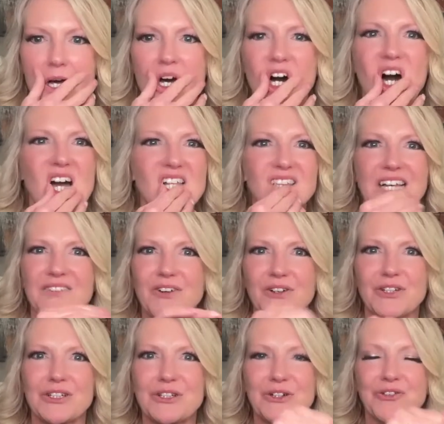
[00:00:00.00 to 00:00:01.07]
I love all the
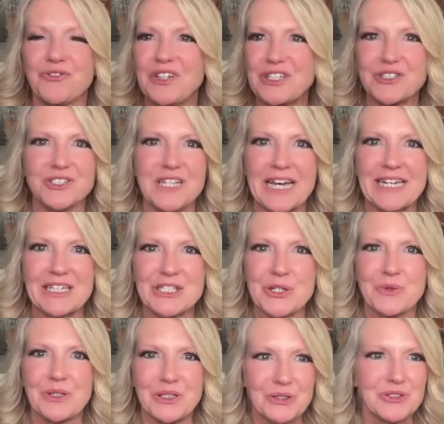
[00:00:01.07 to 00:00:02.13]
little features I can do
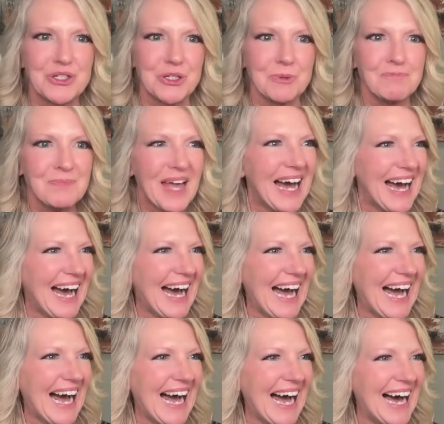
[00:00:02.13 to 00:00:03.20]
in YouTube.
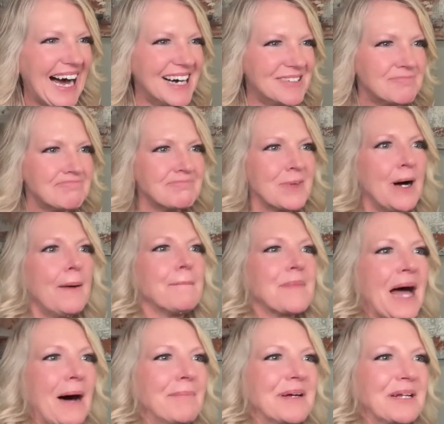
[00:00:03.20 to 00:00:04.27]

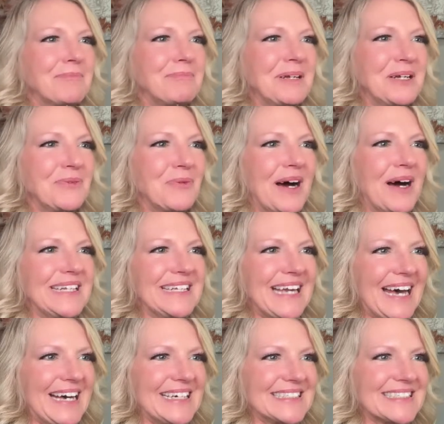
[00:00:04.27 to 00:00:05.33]
I'm going to be one.
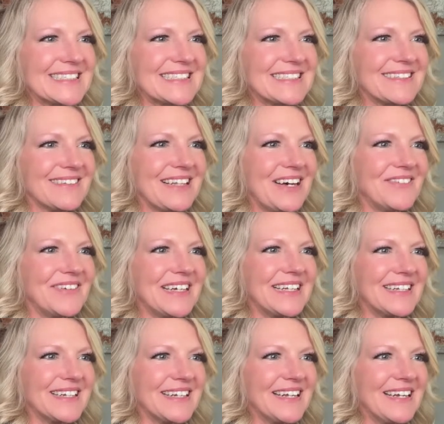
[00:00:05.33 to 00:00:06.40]
Yes. Love it.
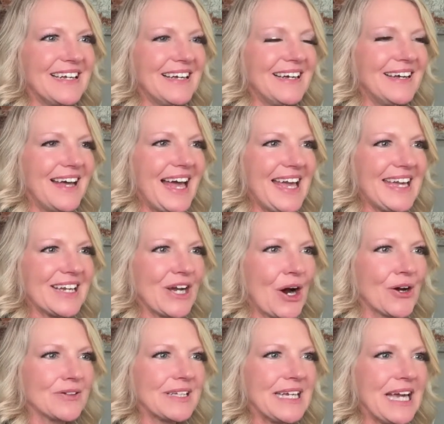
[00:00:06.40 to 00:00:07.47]
Hey,
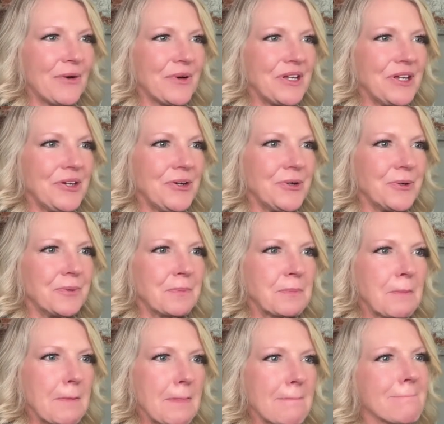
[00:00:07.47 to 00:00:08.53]
Carly, how are you?
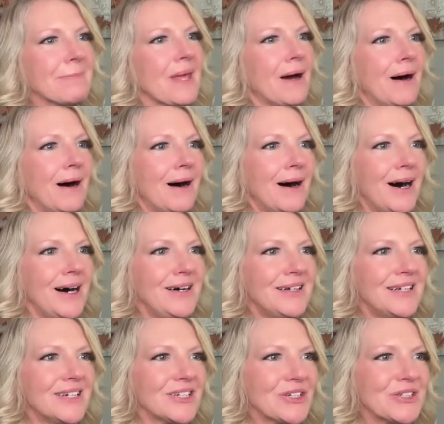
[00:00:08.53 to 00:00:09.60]
Aw,
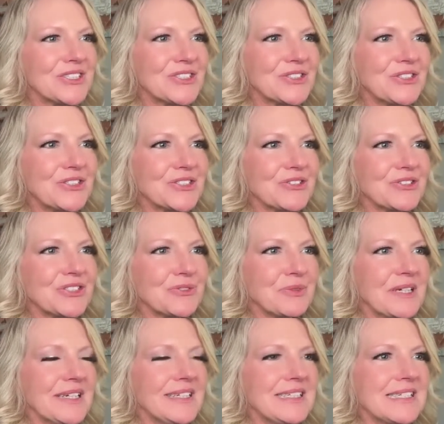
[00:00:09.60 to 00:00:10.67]
Crystal, you're so
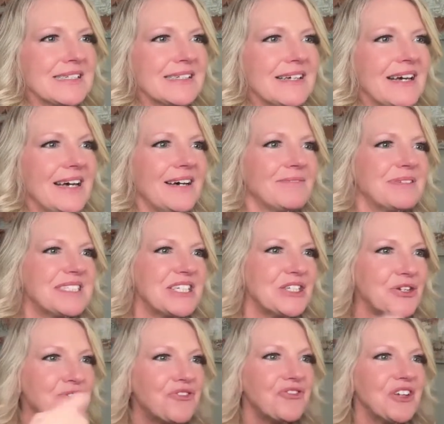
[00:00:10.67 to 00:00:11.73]
sweet. See,
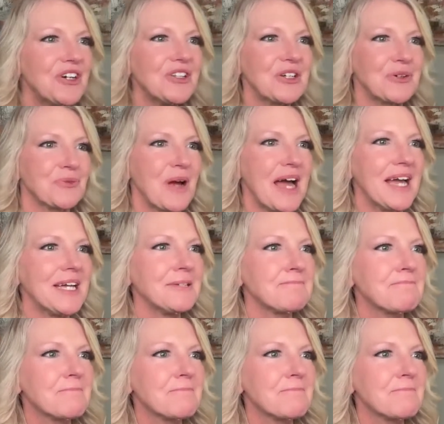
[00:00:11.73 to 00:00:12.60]
you feel it, right?